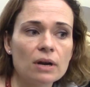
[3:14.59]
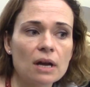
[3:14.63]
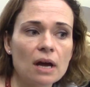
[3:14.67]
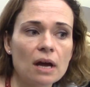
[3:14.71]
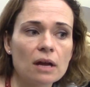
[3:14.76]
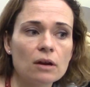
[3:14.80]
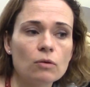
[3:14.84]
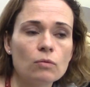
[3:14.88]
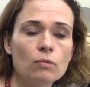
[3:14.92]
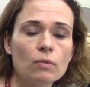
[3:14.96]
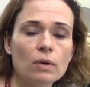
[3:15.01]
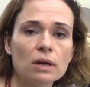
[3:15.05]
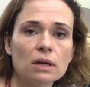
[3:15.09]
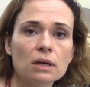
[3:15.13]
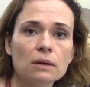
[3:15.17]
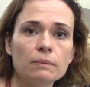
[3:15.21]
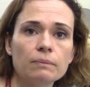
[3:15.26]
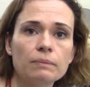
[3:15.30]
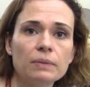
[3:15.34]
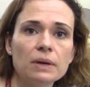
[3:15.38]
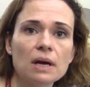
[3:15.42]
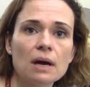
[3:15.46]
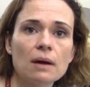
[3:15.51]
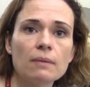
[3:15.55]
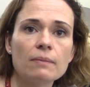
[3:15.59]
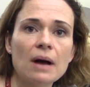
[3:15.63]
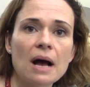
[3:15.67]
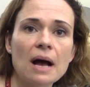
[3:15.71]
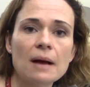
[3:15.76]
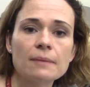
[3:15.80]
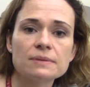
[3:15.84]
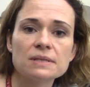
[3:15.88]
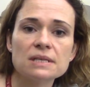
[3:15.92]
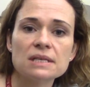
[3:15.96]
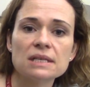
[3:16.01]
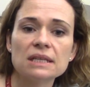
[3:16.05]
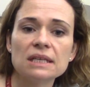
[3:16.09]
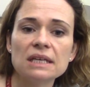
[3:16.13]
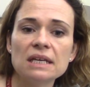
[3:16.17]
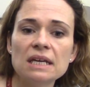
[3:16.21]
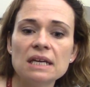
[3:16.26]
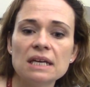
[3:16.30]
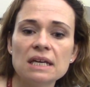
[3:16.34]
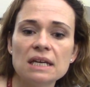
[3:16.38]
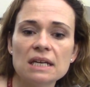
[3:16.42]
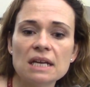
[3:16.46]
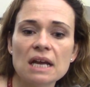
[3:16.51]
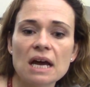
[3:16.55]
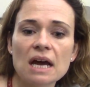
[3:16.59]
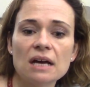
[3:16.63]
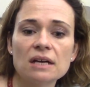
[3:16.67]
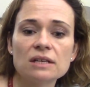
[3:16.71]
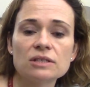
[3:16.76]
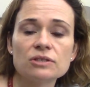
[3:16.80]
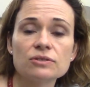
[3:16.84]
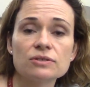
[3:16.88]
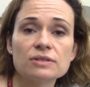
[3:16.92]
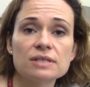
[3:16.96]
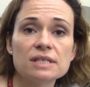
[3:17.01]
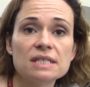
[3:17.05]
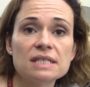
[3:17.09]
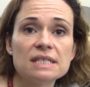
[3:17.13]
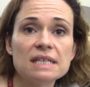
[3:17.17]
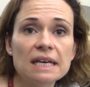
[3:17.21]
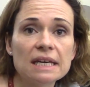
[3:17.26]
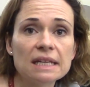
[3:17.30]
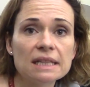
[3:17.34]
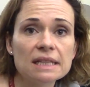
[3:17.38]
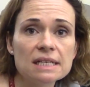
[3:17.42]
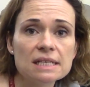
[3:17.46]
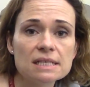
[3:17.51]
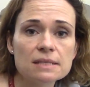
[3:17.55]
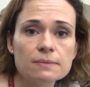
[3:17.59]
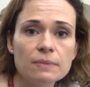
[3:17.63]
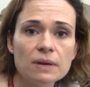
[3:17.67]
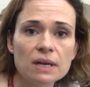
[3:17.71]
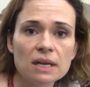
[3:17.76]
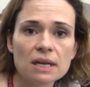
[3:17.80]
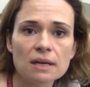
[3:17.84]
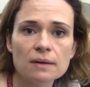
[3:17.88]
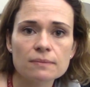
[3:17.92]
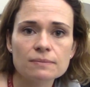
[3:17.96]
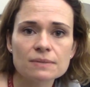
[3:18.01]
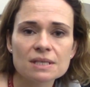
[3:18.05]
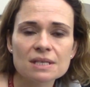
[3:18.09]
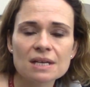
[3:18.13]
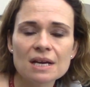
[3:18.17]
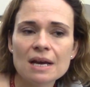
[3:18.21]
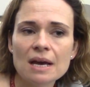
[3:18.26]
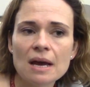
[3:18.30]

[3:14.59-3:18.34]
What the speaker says: I don't want to become obsolete and not understand these mediums,